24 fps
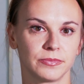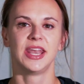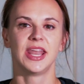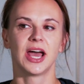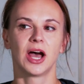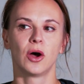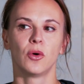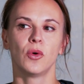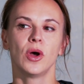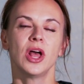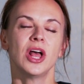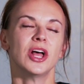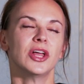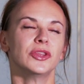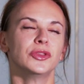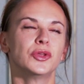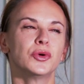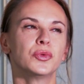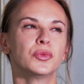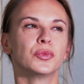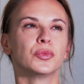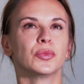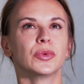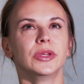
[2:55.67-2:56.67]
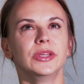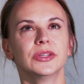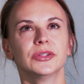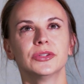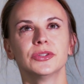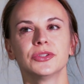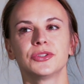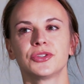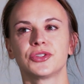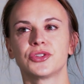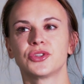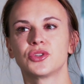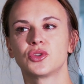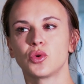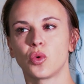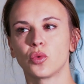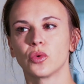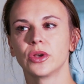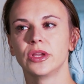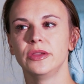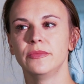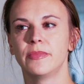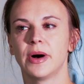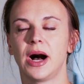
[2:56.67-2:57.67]
Now, the real
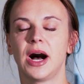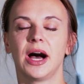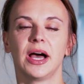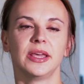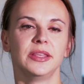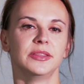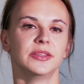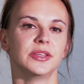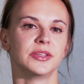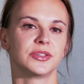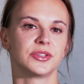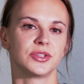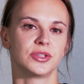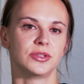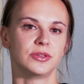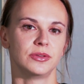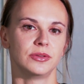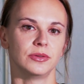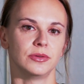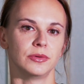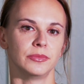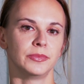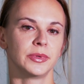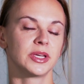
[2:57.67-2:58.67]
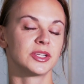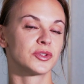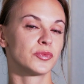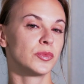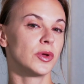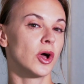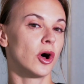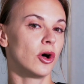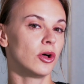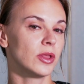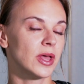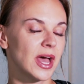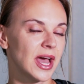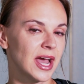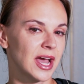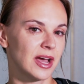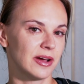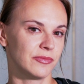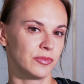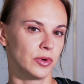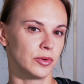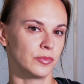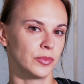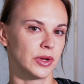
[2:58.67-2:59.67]
story behind this too, because we all
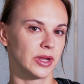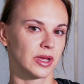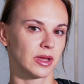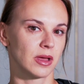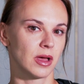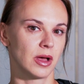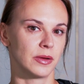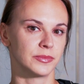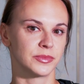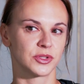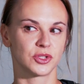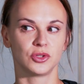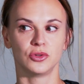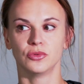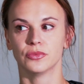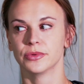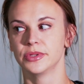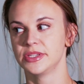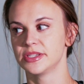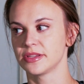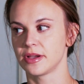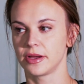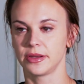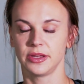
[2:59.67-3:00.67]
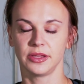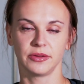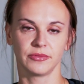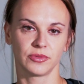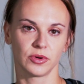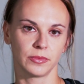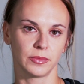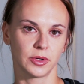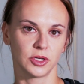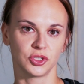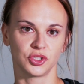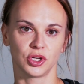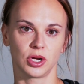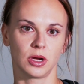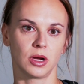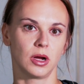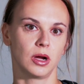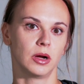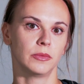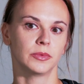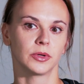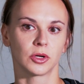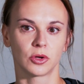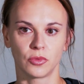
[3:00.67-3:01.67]
have one when it comes to resigning from our
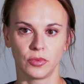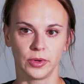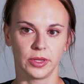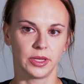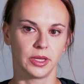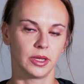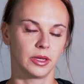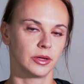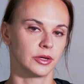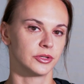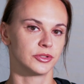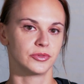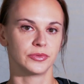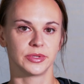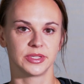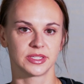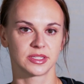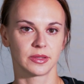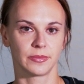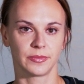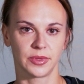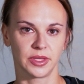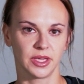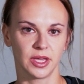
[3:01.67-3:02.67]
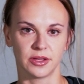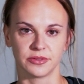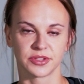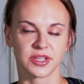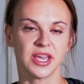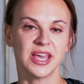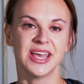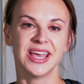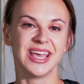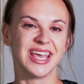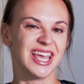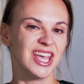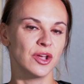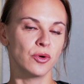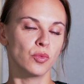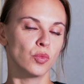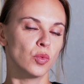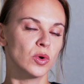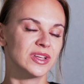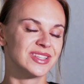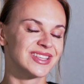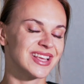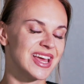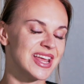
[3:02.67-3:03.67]
job or quitting or doing something else, it
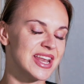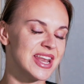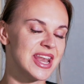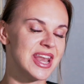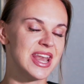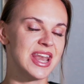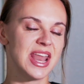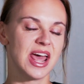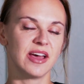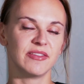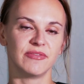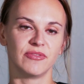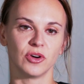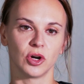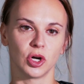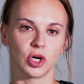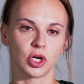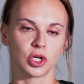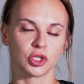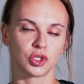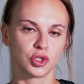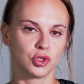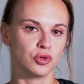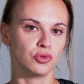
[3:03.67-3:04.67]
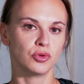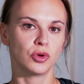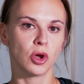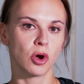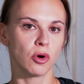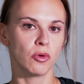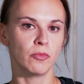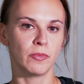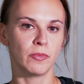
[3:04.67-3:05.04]
was never to go